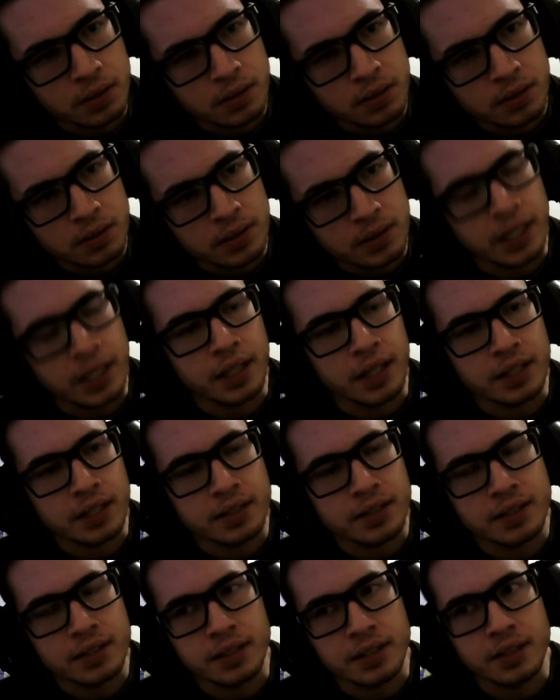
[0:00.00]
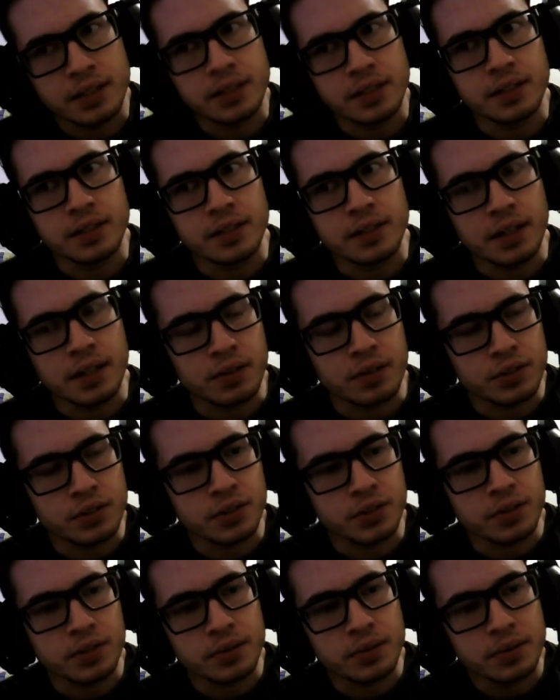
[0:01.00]
Yeah, that's the
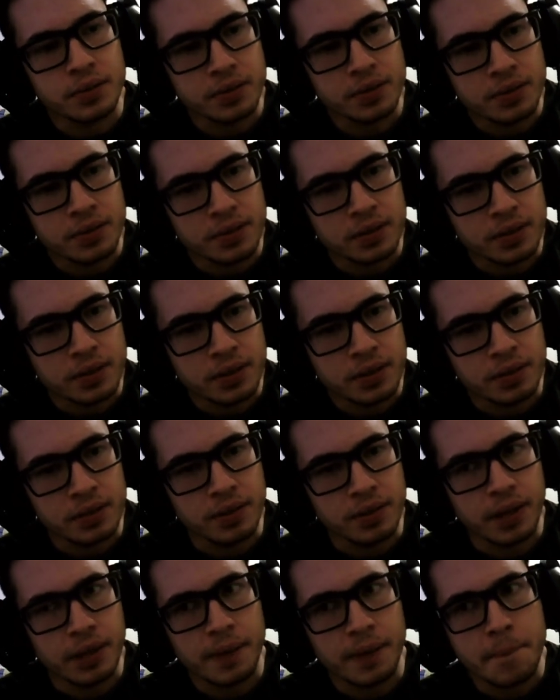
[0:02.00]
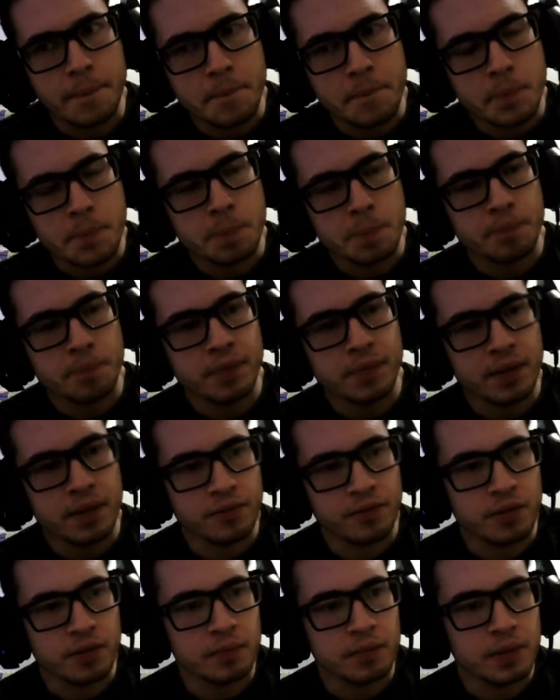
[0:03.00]
outro, right?
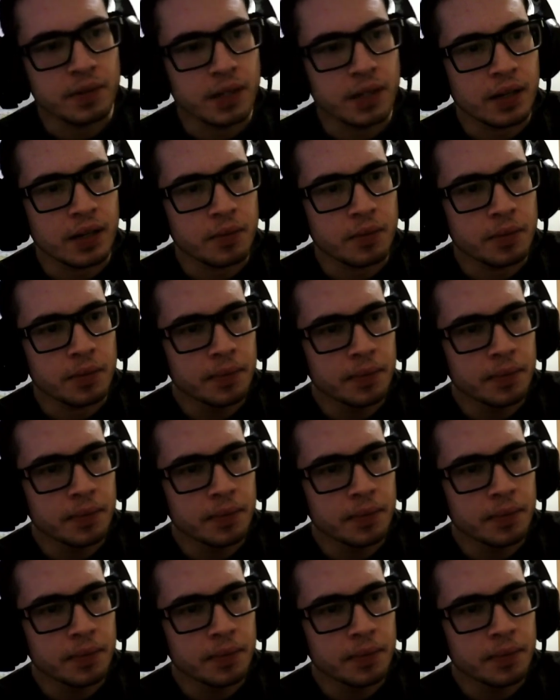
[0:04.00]
From the album.